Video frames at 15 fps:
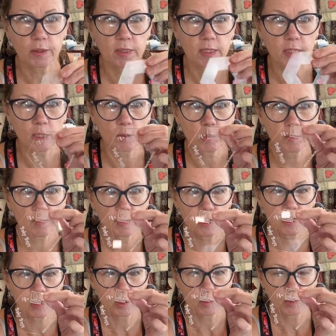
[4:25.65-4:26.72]
So
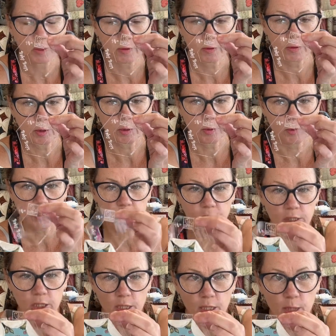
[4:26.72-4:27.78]
there's your 1 3/4
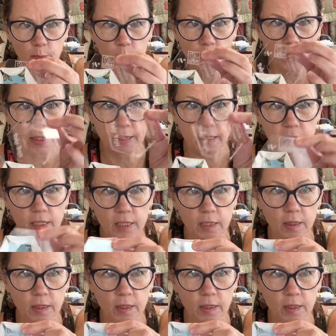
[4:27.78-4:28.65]
inch template,